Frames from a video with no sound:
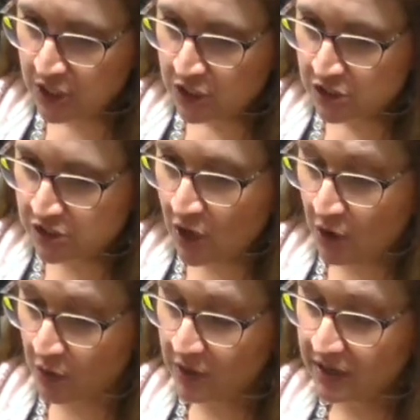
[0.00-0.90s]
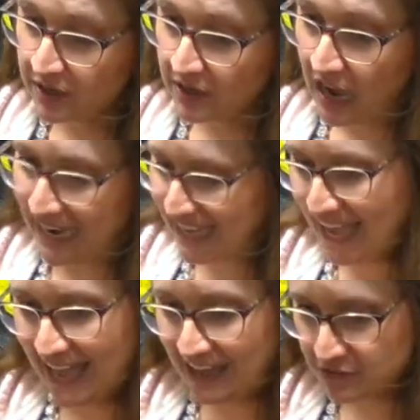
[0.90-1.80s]
So I
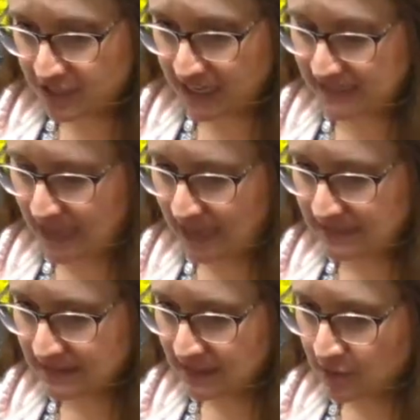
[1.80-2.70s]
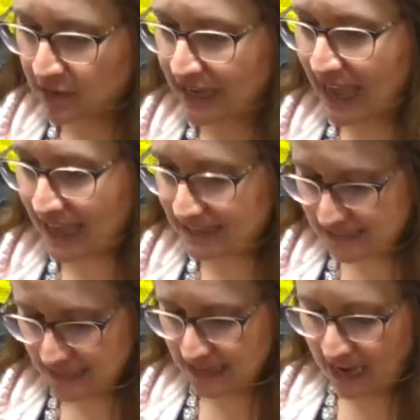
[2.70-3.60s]
can't advertise that, but I can
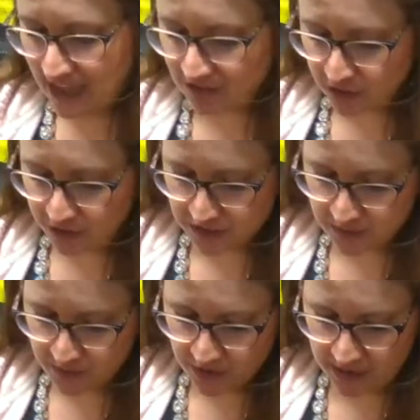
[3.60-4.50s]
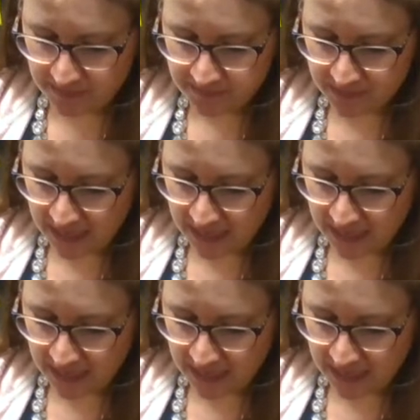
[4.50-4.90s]
say that I have a loyalty program.